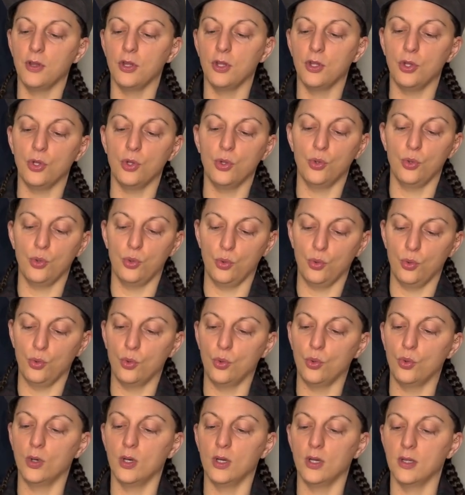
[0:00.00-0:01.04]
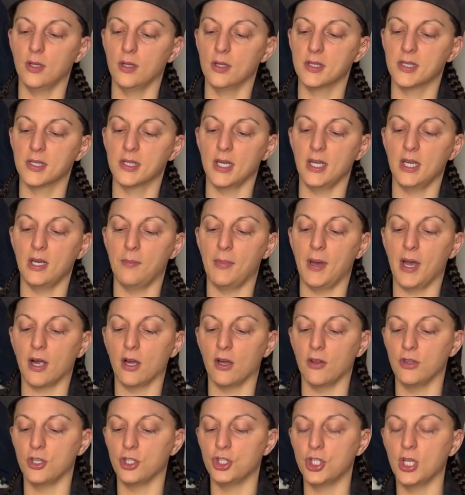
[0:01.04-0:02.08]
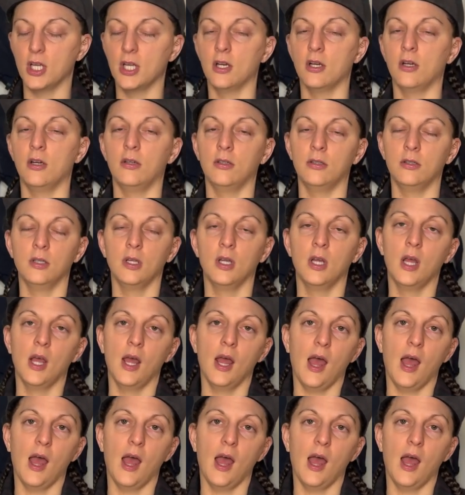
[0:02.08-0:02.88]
you slide it back on the channel,